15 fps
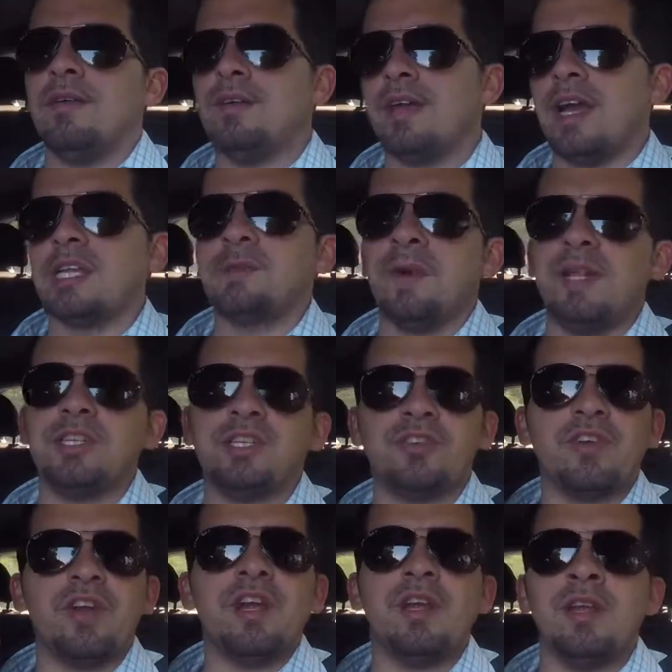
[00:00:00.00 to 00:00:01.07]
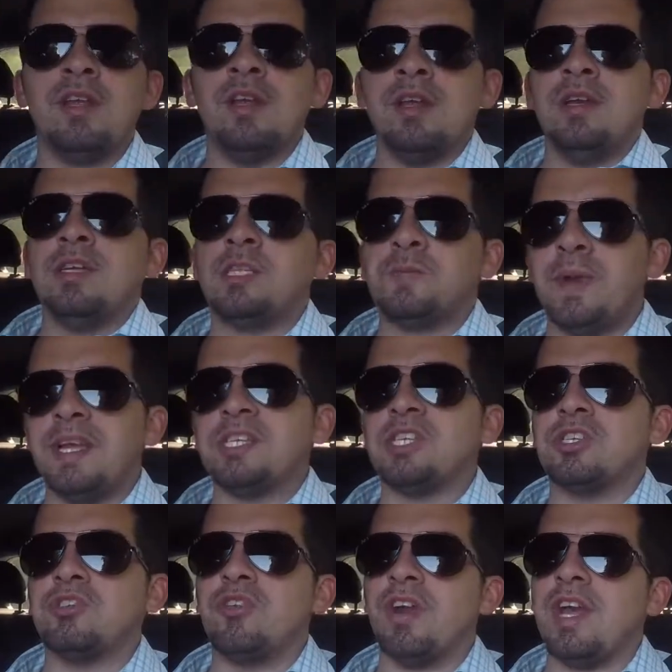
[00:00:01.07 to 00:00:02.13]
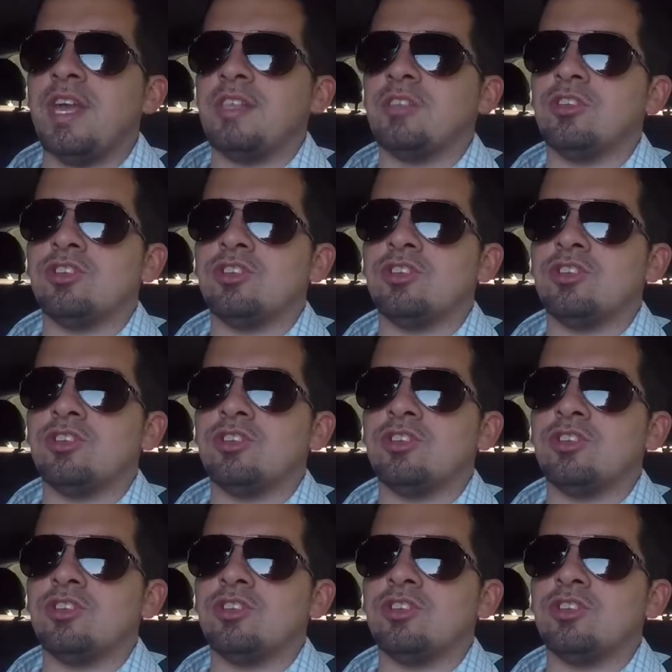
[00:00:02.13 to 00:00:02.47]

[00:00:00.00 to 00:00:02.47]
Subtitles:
Gas mileage is great. Space is great.